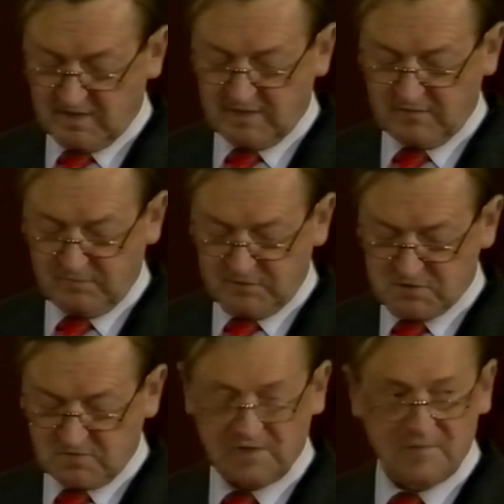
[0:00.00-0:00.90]
and
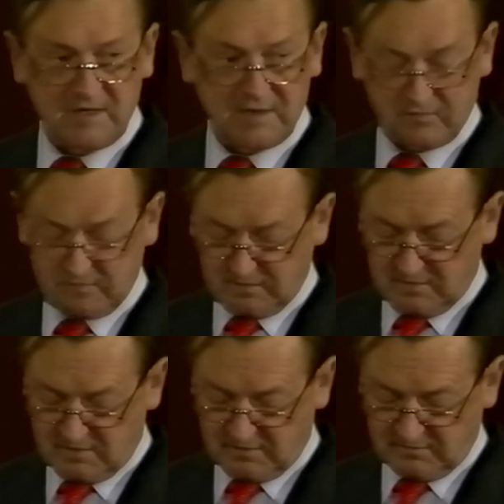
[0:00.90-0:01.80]
efficiency match the
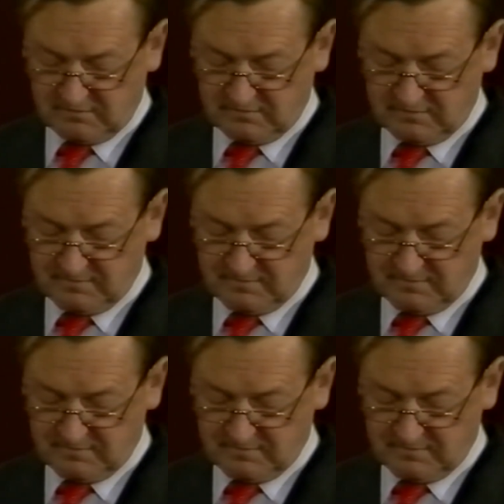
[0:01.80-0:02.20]
costs.